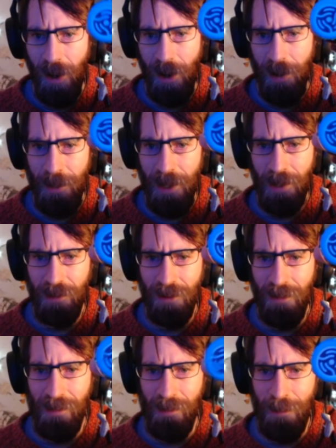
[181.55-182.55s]
man, do you know
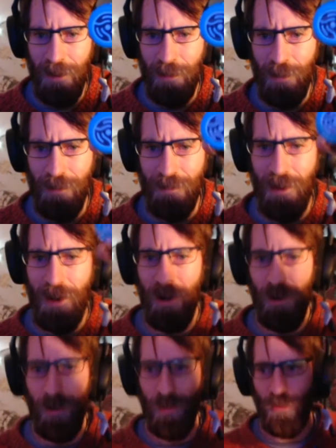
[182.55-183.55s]
what that reminds me of?
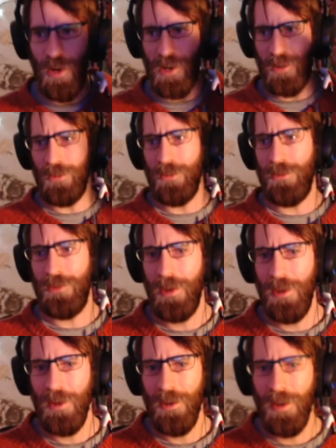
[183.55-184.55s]
Old records.
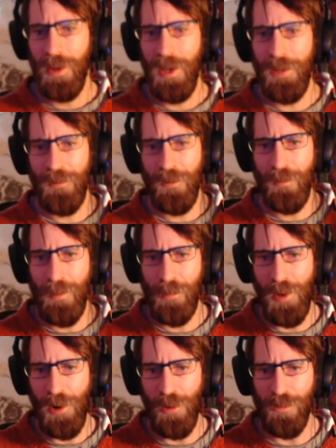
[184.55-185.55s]
If you remember
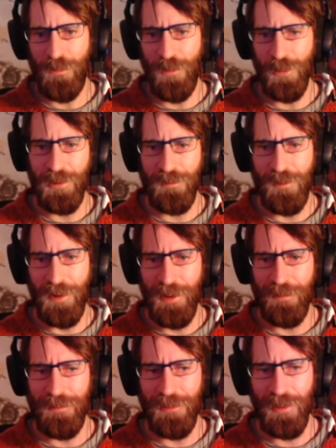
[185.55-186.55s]
old
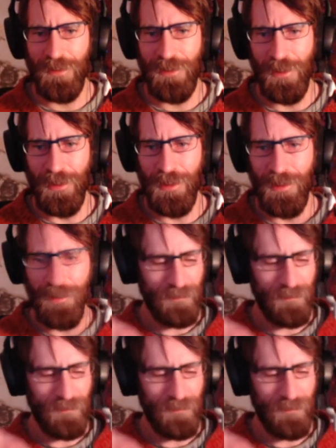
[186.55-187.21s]
45s and so on,